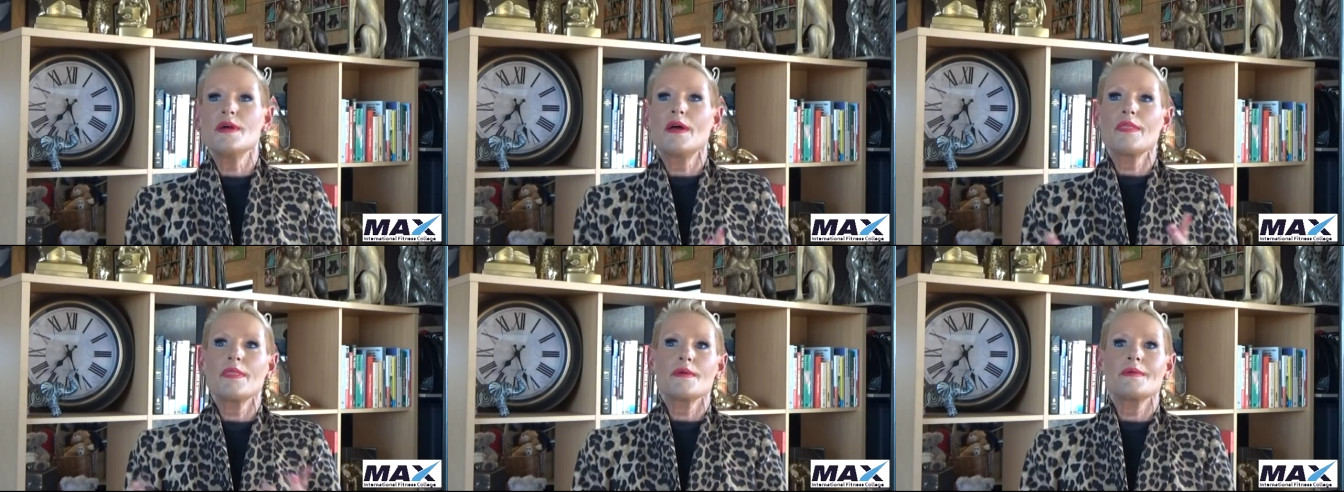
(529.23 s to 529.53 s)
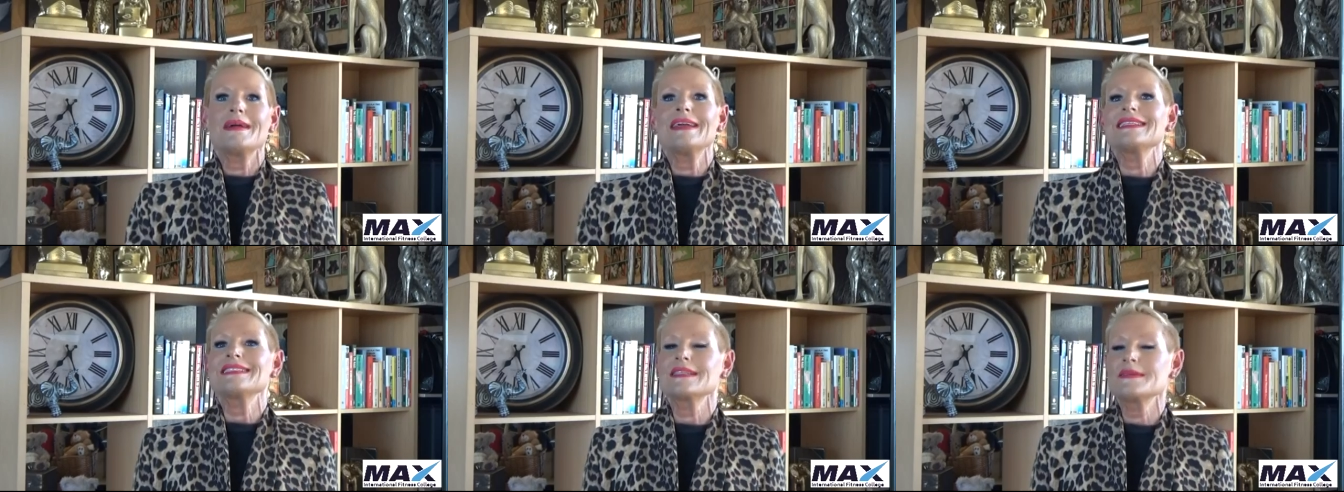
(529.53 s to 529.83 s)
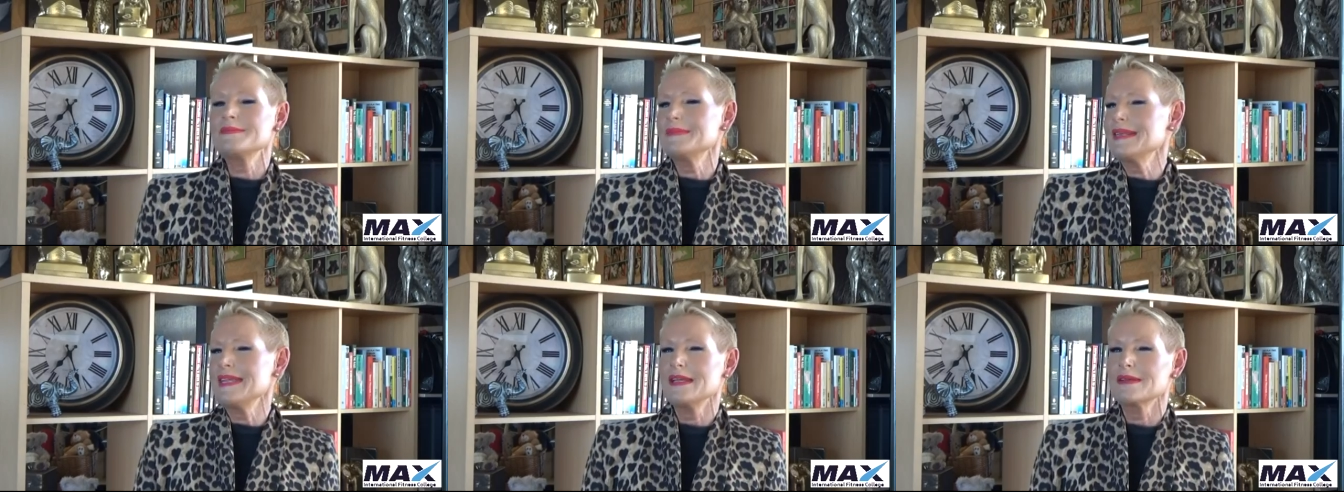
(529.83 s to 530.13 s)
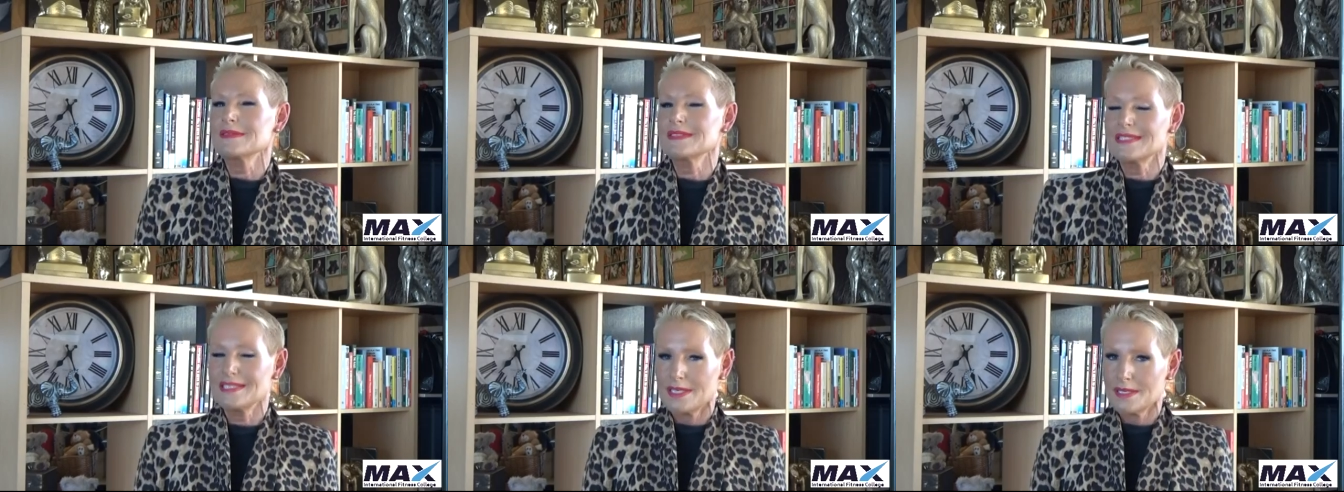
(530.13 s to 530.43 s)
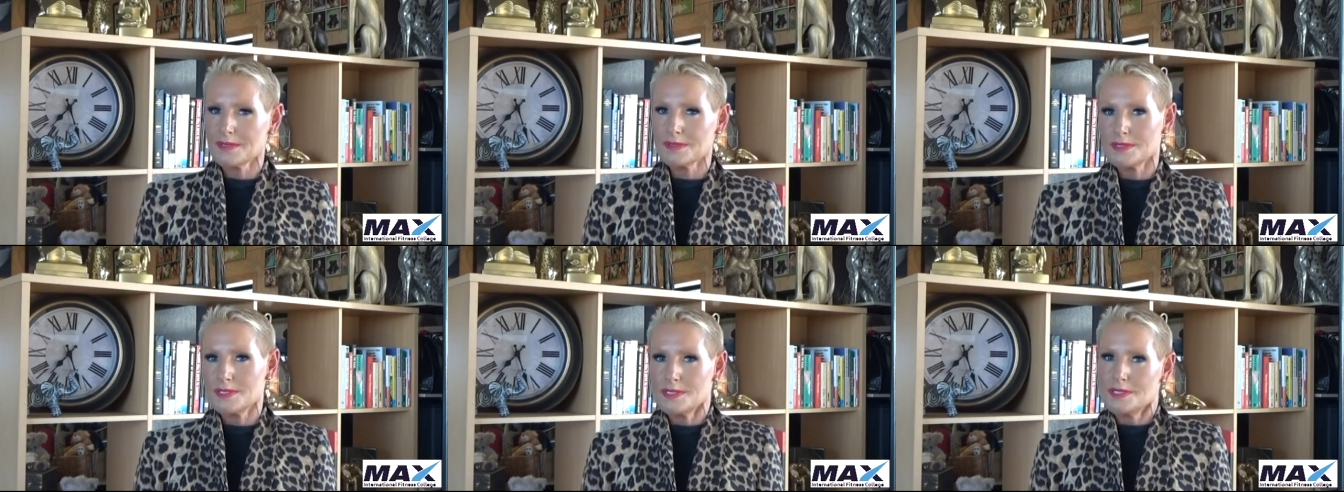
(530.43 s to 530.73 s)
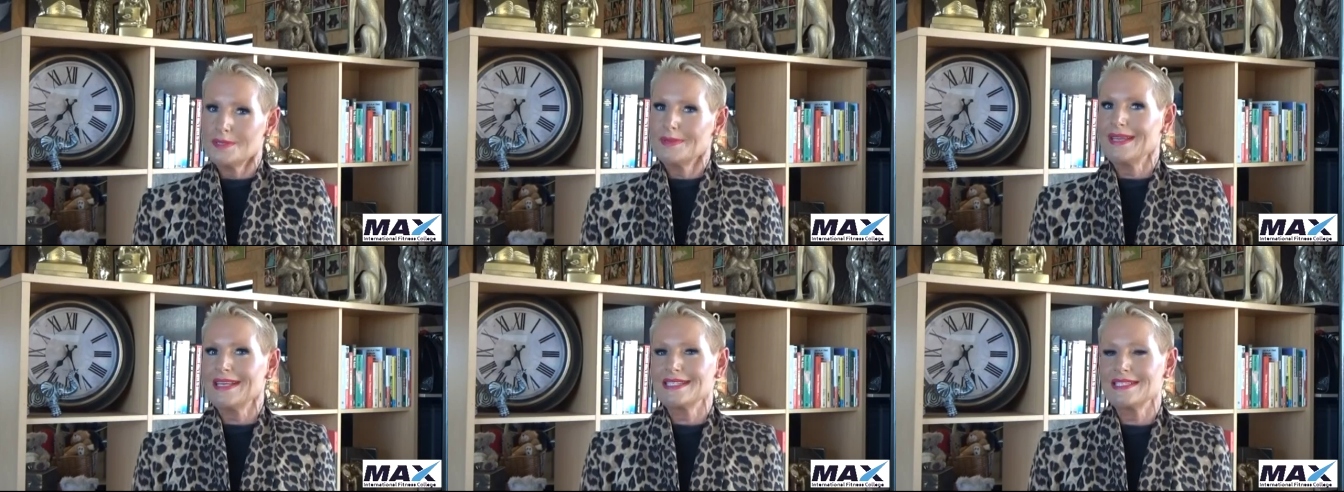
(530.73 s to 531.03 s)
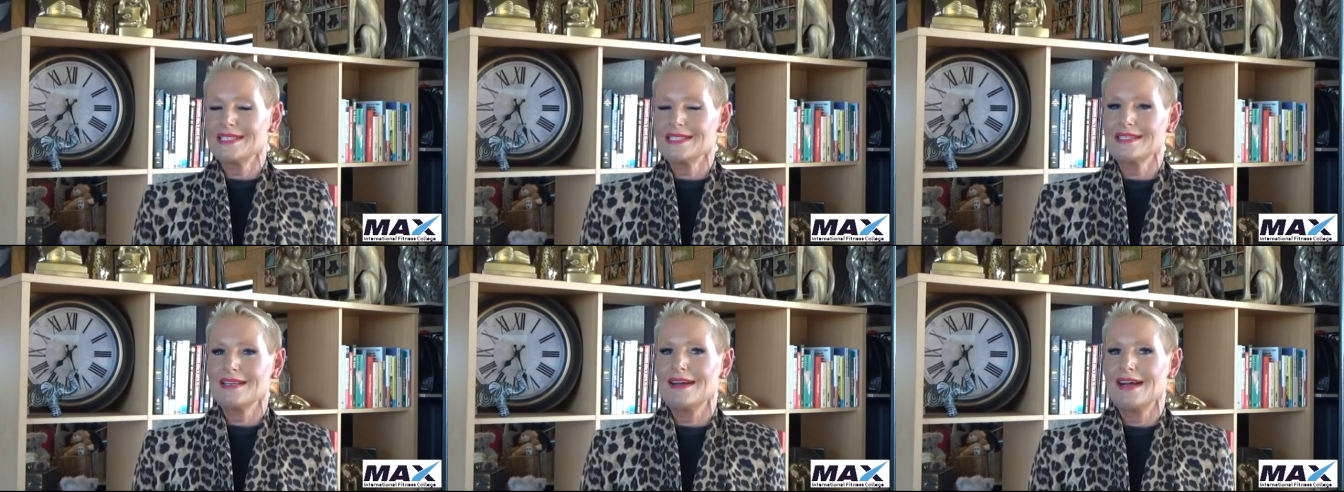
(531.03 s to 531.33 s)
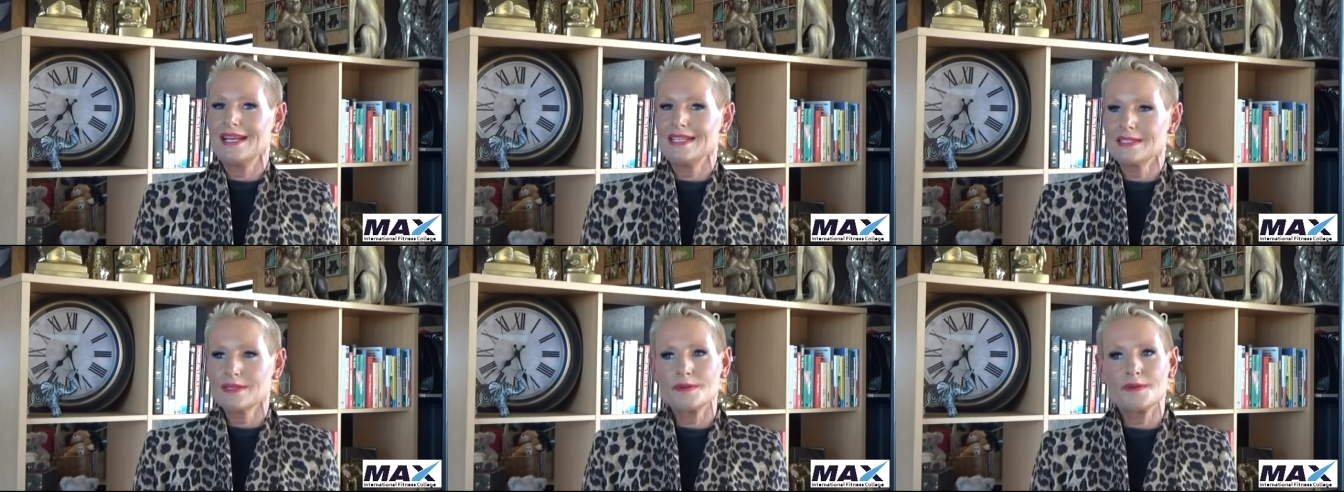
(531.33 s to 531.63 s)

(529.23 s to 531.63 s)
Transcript: not the way somebody else tells you to exercise?